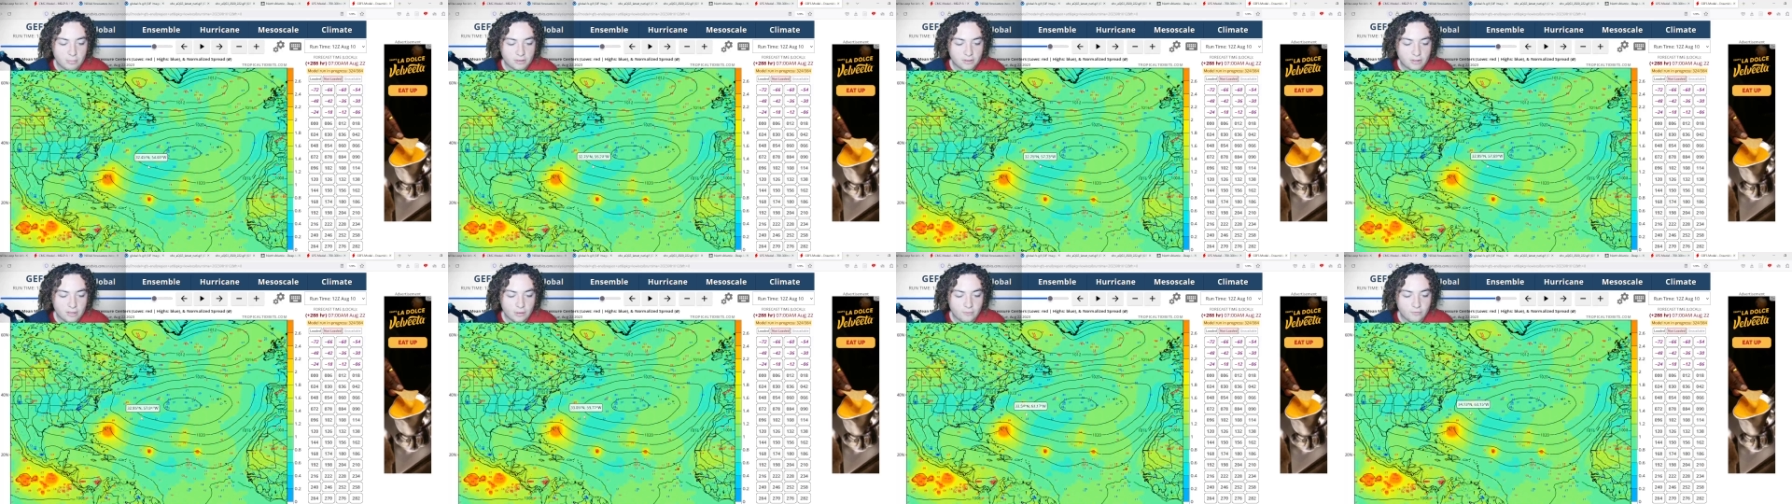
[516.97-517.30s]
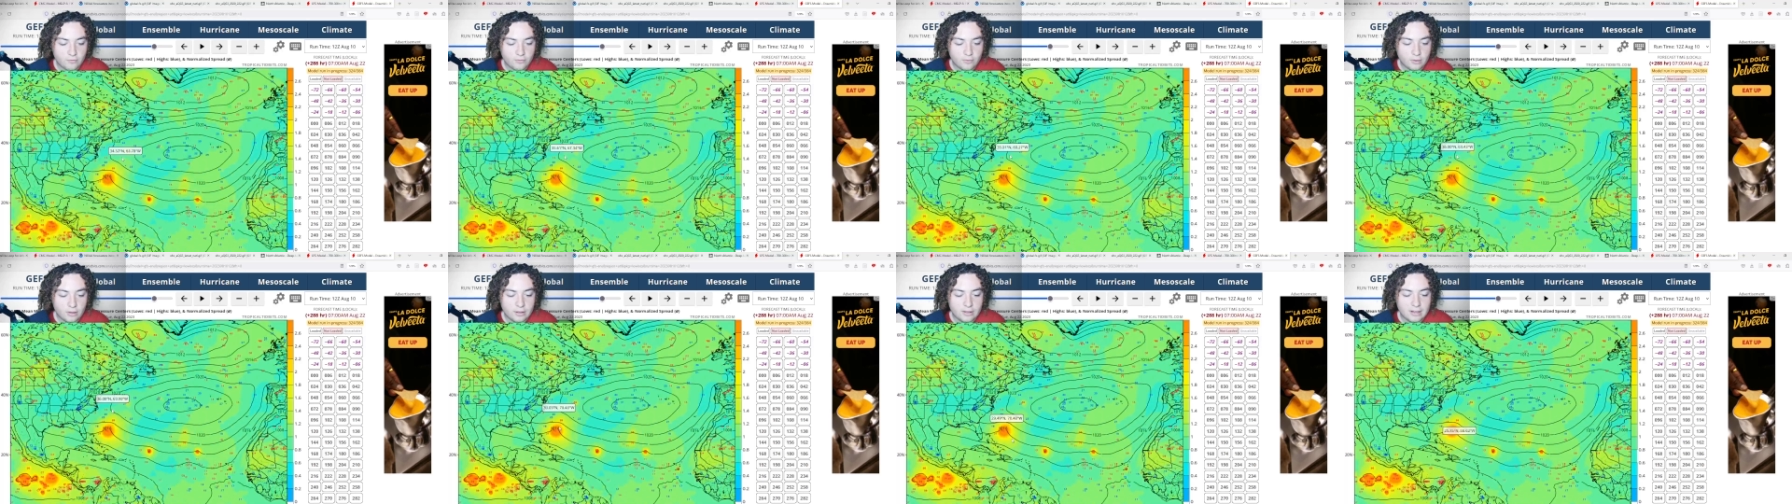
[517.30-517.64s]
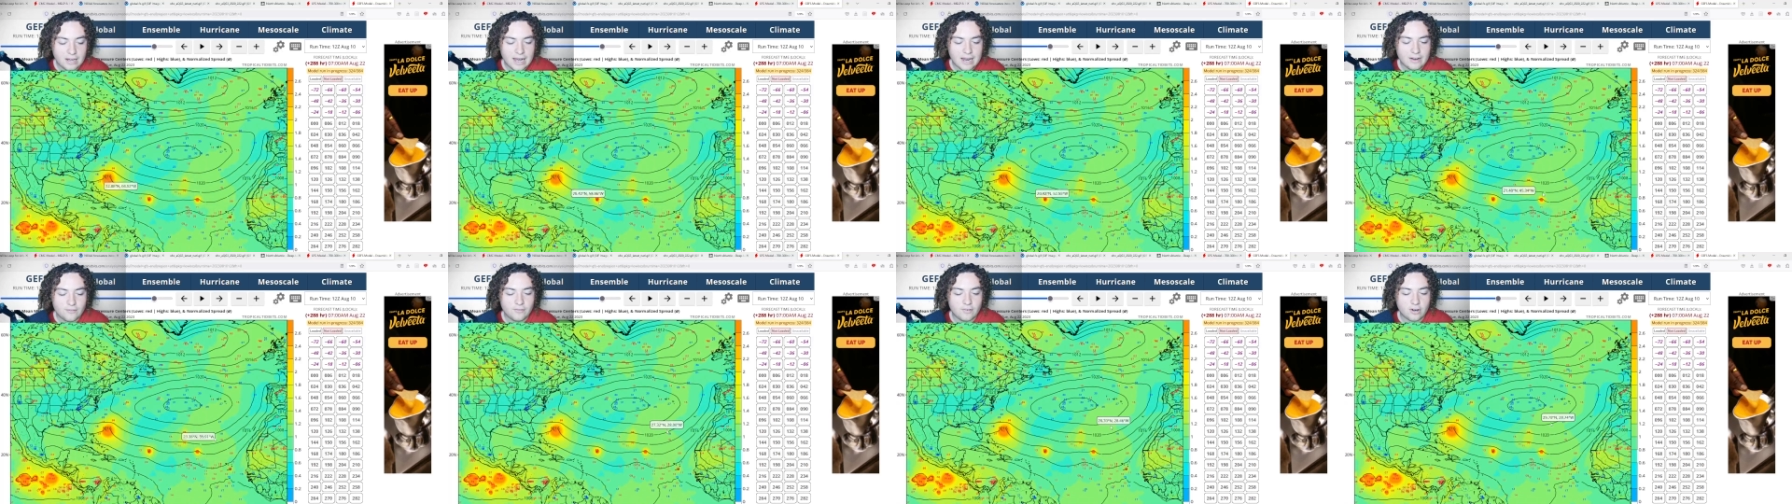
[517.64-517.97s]
but there are
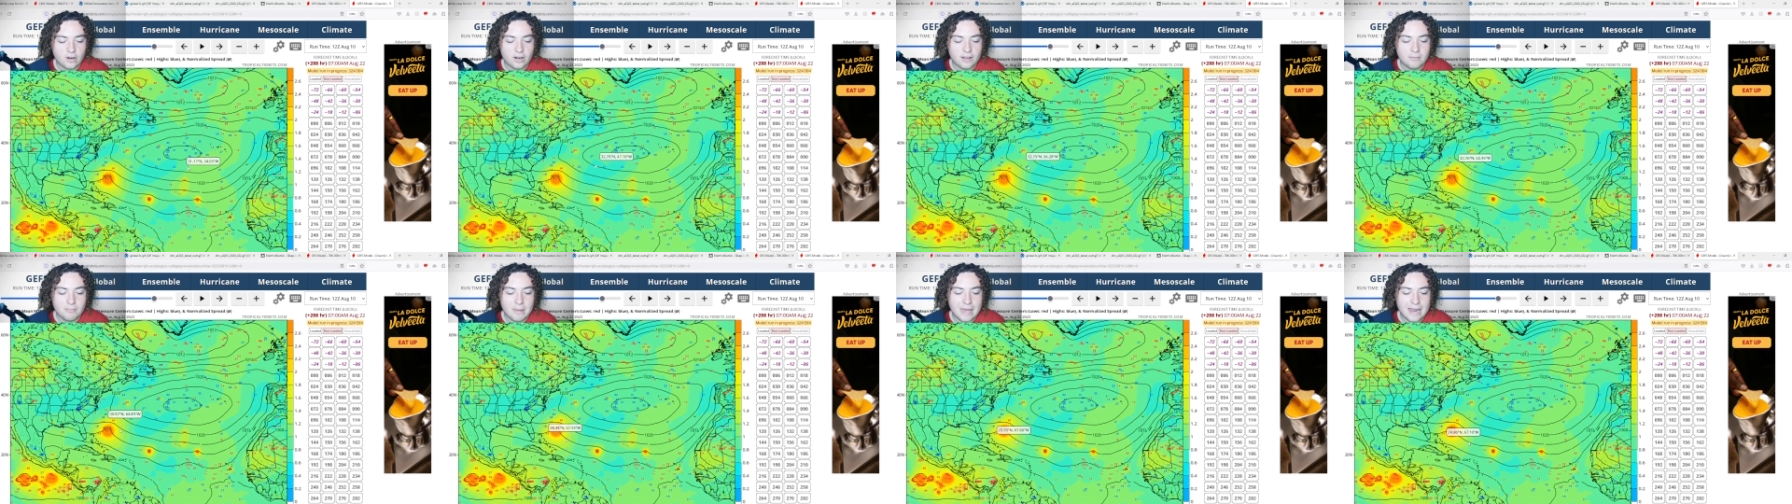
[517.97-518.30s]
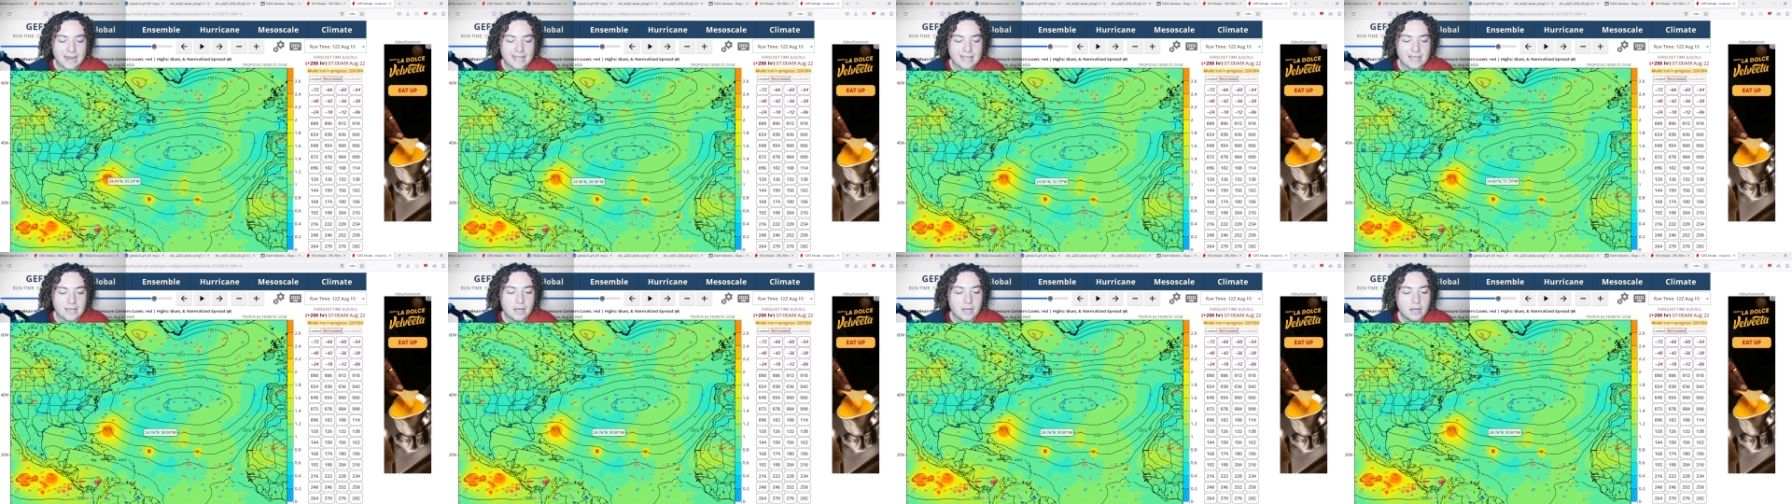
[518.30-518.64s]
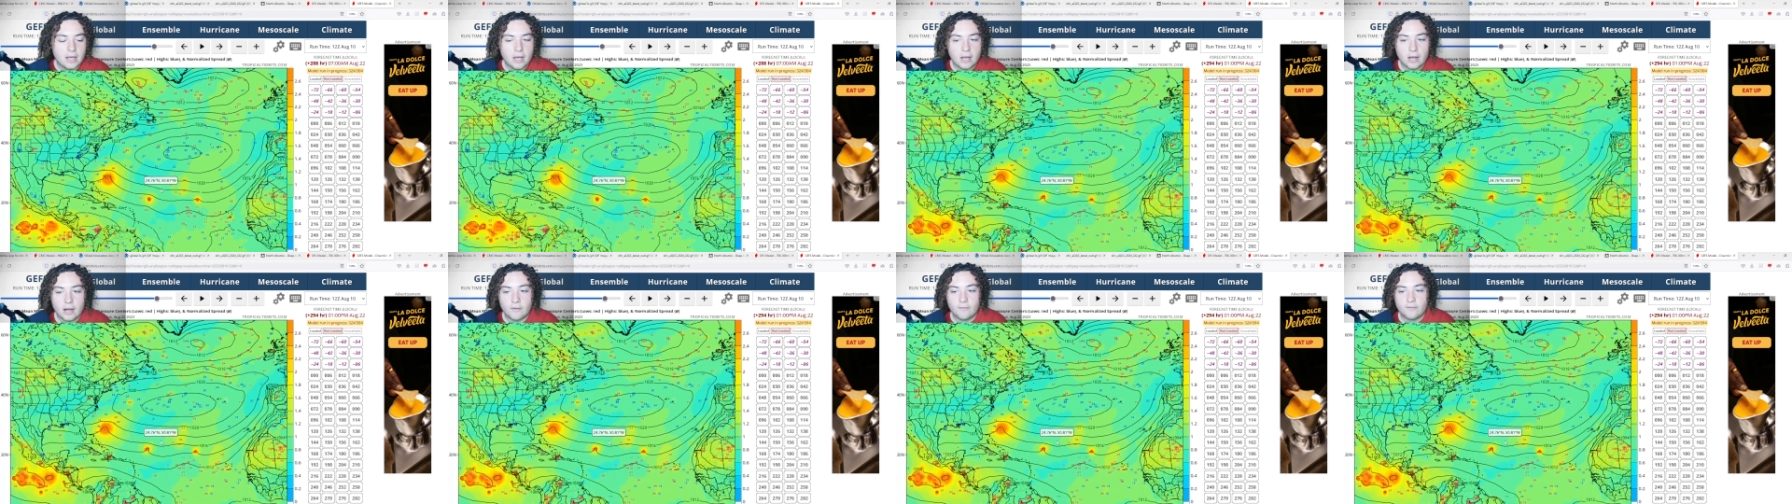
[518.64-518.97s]
not very many
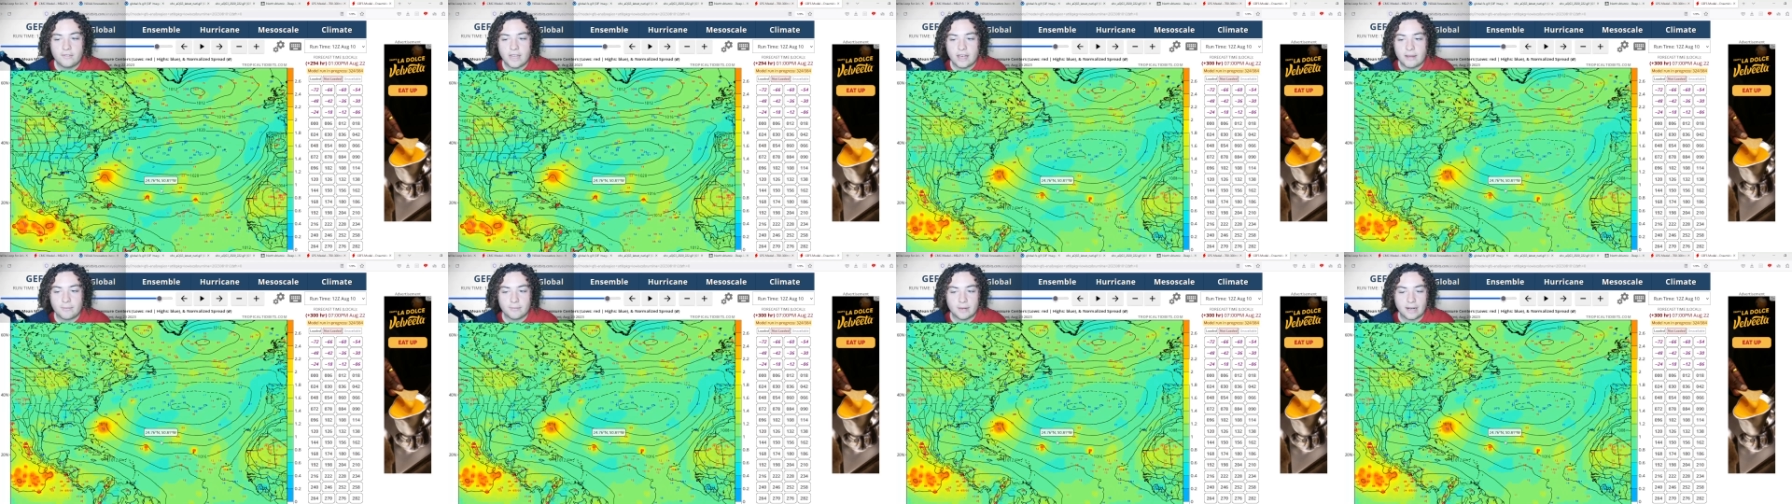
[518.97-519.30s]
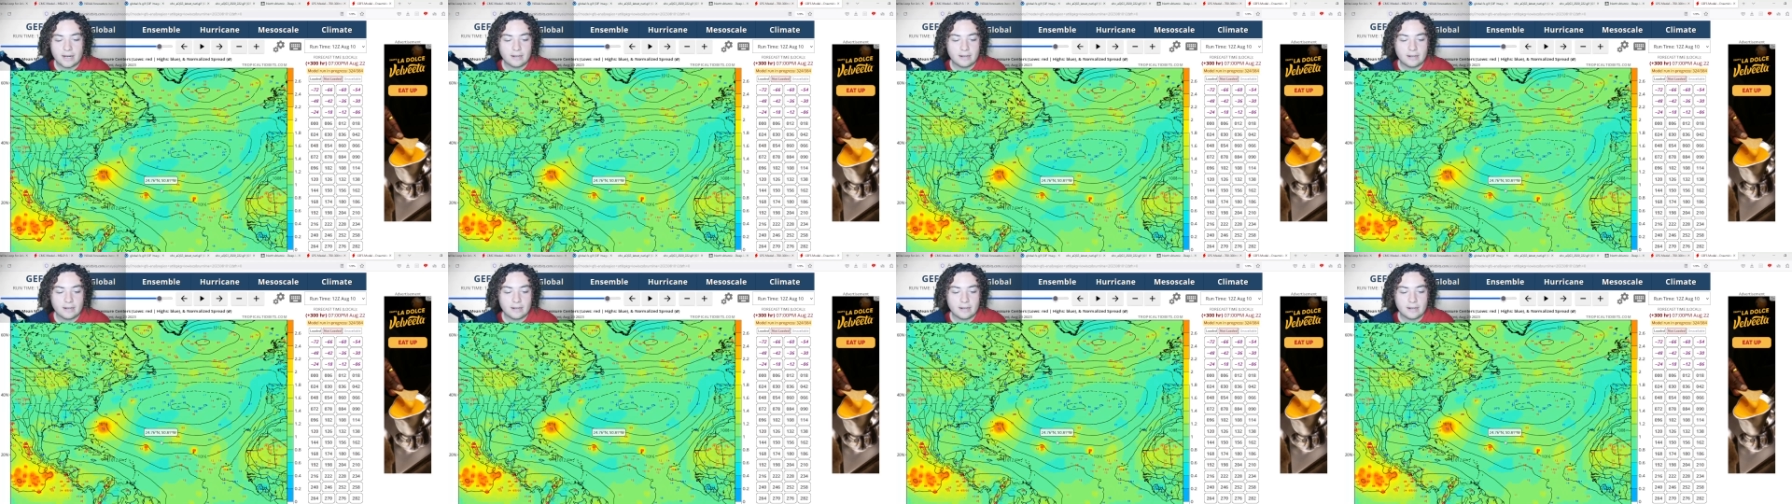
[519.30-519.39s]
of them.